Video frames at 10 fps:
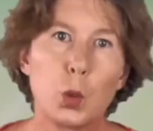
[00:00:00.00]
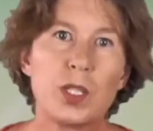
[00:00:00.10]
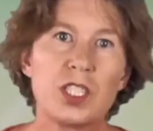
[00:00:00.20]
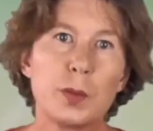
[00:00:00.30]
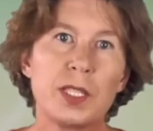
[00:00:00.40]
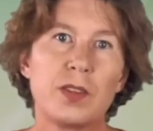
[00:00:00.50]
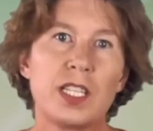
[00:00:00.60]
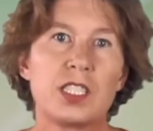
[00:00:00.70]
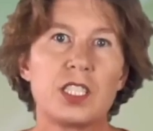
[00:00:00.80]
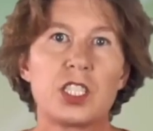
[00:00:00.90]
Quantum
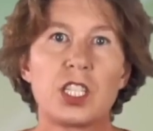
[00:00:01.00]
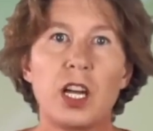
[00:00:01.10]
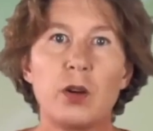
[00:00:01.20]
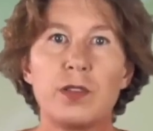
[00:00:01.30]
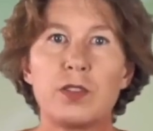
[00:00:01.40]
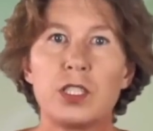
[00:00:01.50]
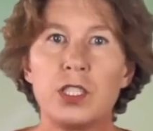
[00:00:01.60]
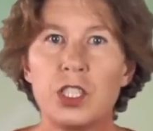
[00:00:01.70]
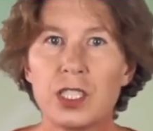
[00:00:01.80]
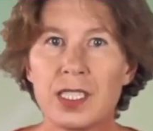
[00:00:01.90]
advantage, however,
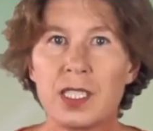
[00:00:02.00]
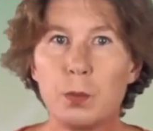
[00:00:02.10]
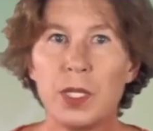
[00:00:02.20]
just